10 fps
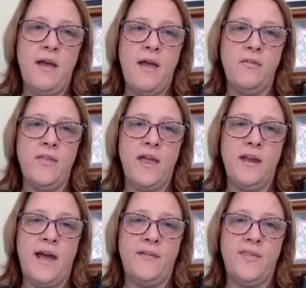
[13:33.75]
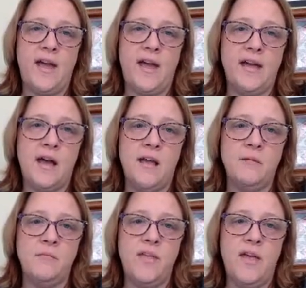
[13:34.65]
And then at that
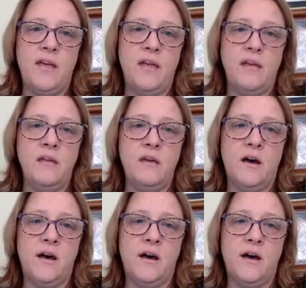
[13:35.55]
time, they